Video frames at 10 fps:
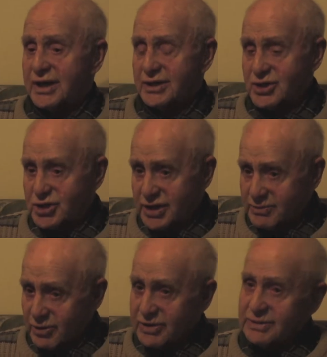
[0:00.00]
And the
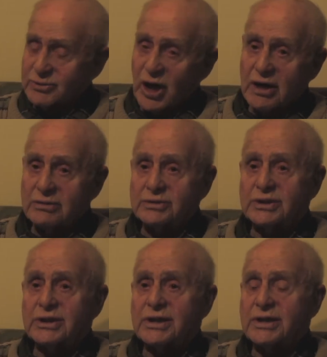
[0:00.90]
skipper come down,
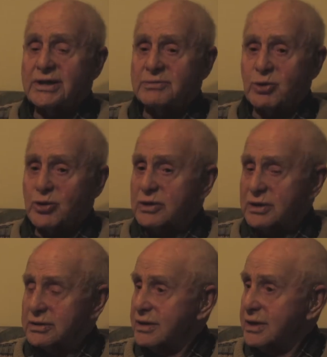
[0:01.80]
and he broke
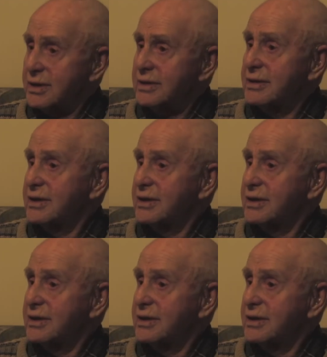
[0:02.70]
out the